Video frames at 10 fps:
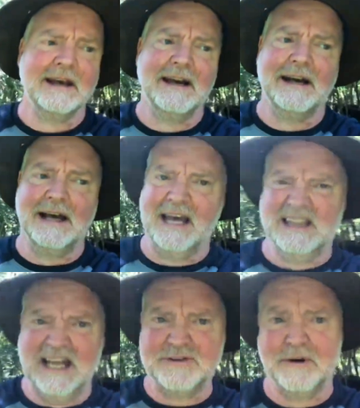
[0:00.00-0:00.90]

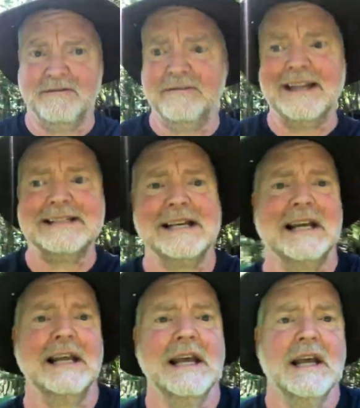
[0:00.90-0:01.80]
electric fencing
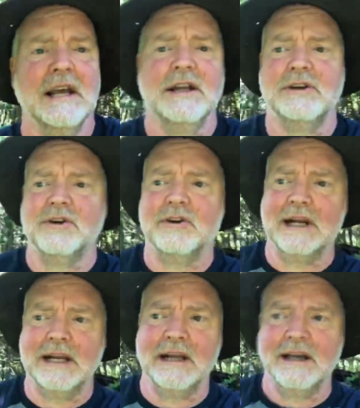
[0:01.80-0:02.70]
during
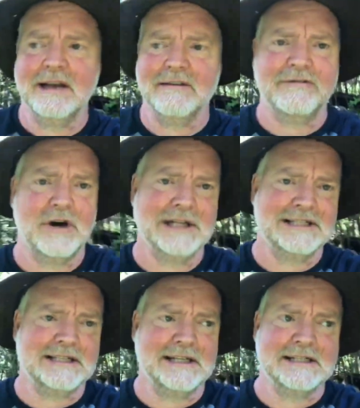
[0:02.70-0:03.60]
fawn
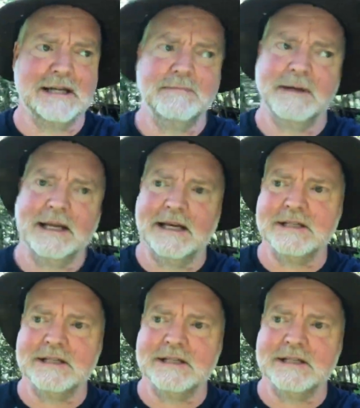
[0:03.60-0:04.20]
season, because